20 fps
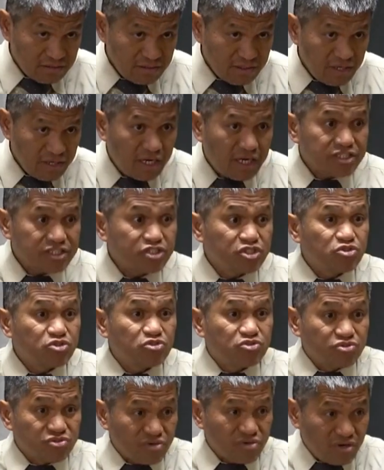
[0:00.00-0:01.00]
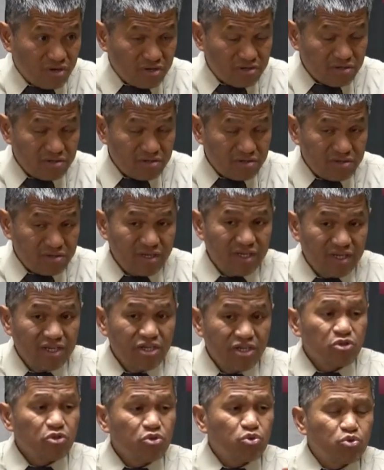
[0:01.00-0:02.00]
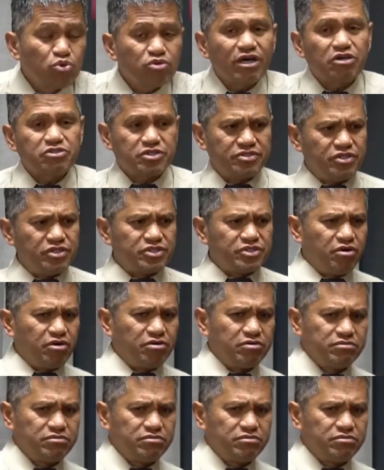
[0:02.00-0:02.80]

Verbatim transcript: has trod 2,000 years ago.